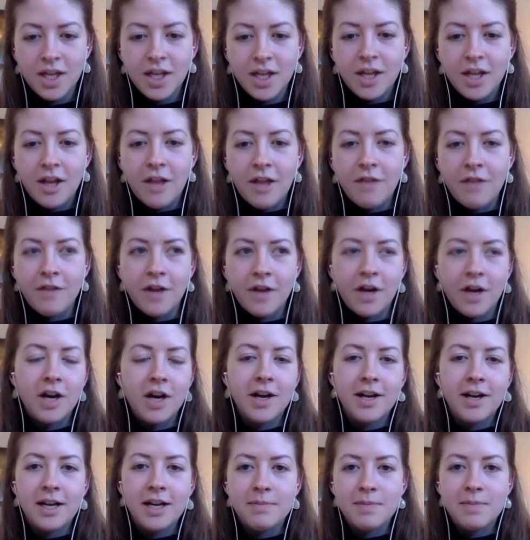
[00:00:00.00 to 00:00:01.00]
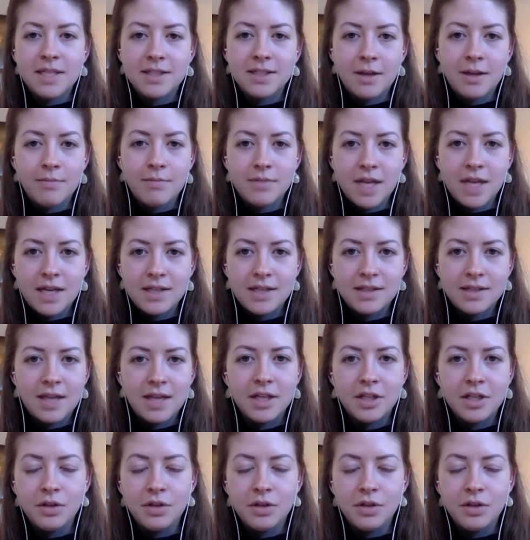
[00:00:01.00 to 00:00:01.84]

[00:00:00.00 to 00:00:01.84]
there are going to be some days that